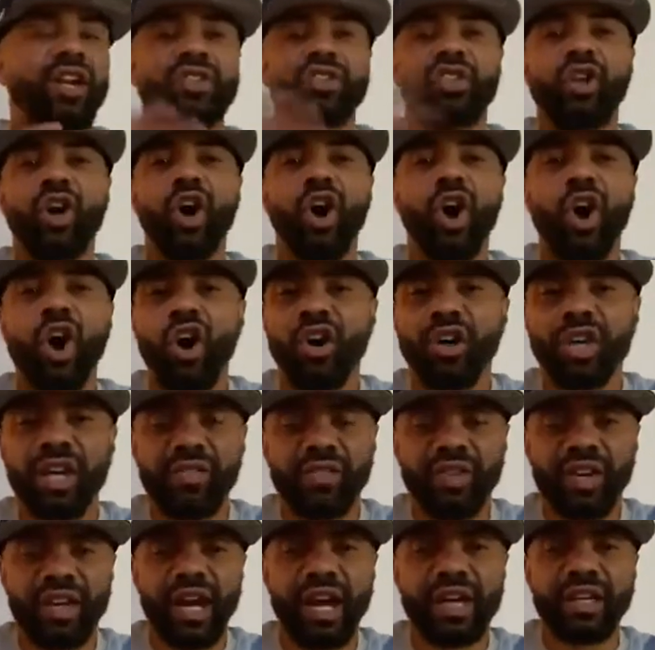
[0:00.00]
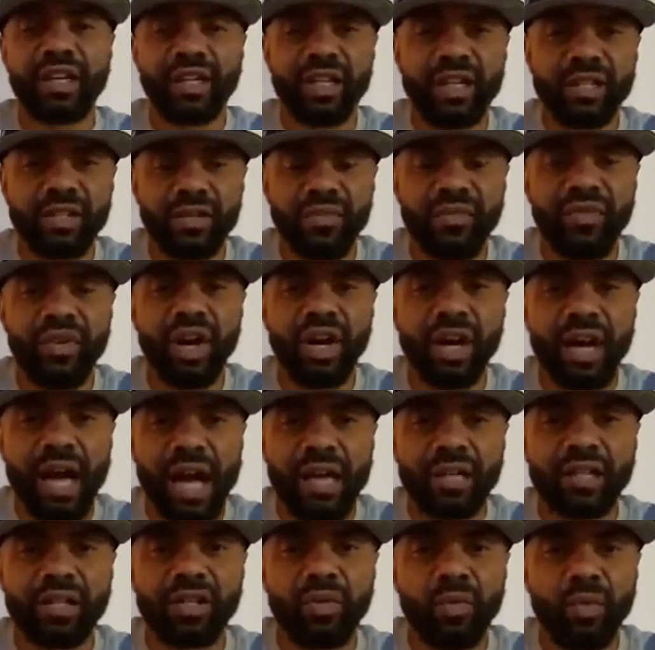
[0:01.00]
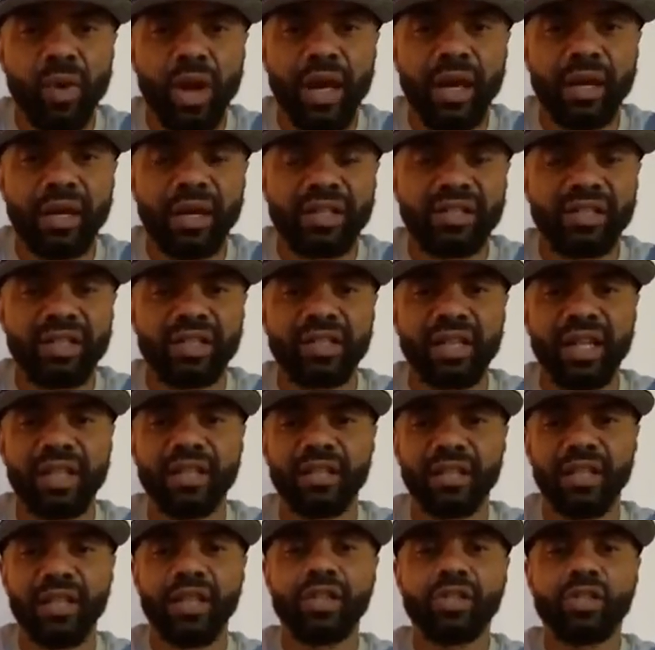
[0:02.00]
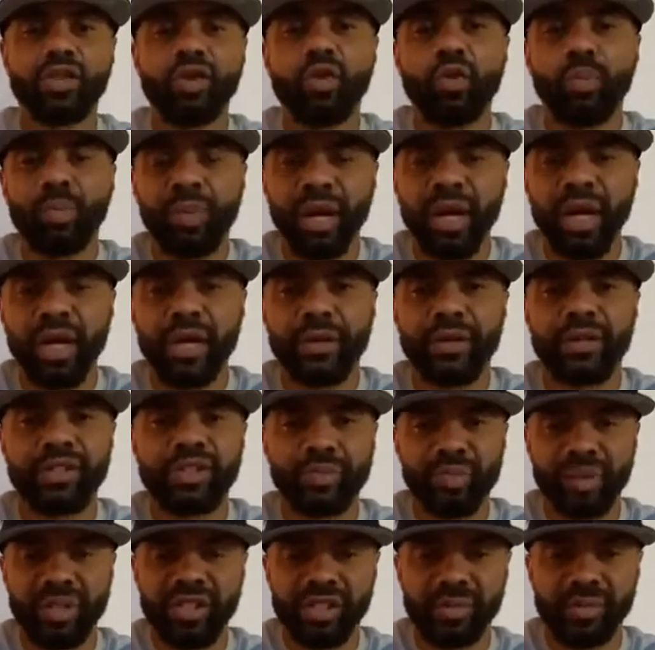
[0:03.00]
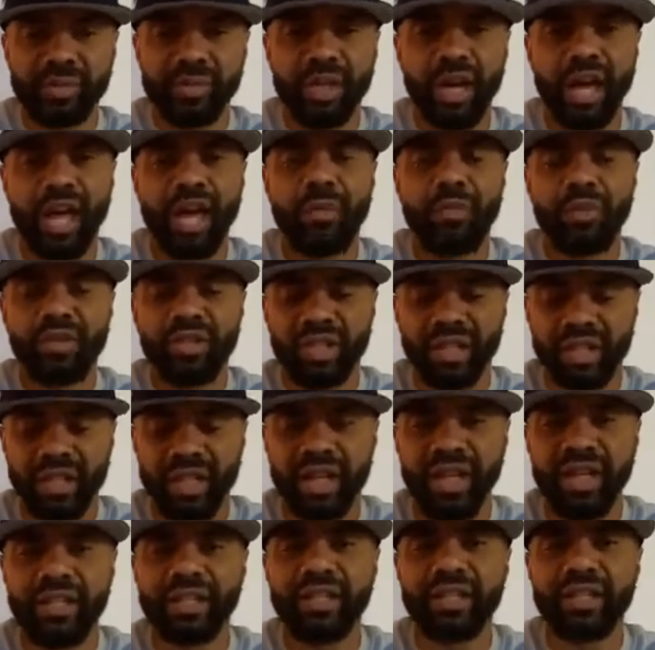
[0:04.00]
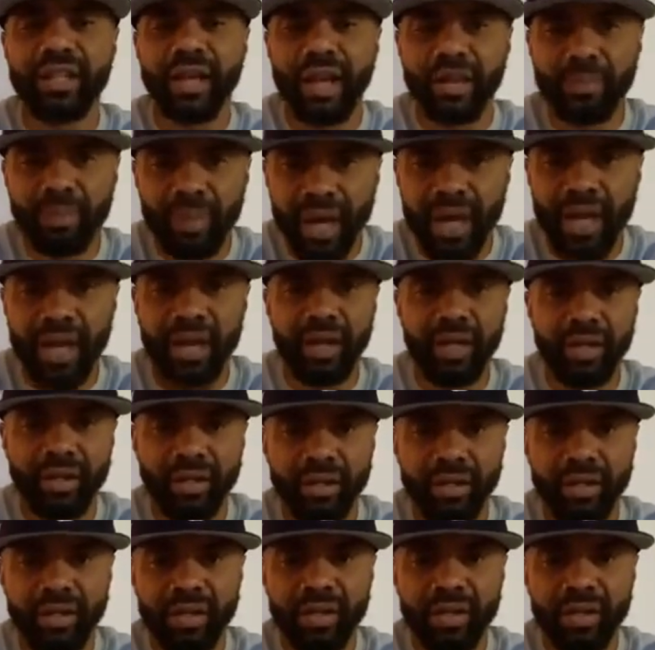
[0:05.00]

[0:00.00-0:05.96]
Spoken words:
y'all even got to get the fuck out of the way and just let these two parents spend some time with the kid that they made.